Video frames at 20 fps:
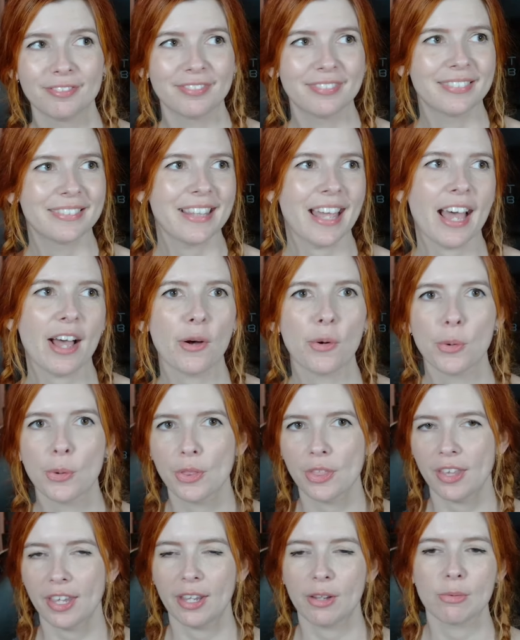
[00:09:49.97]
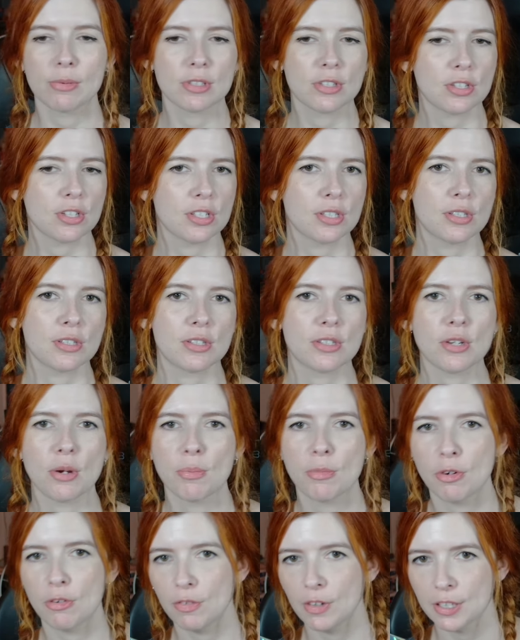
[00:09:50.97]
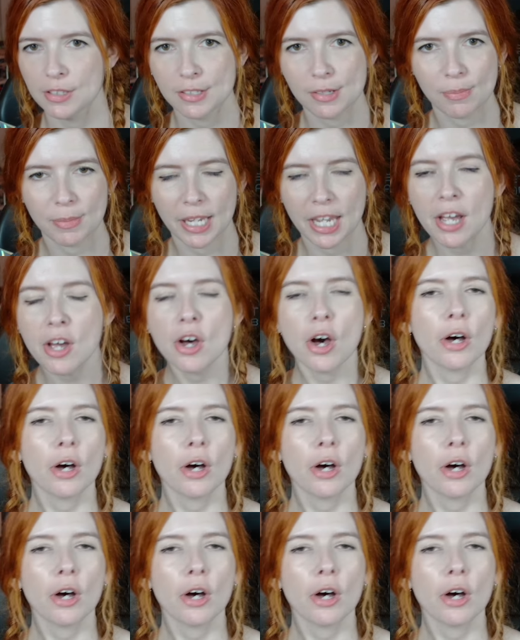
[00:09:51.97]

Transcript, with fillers: that whole thing was just so moving to me.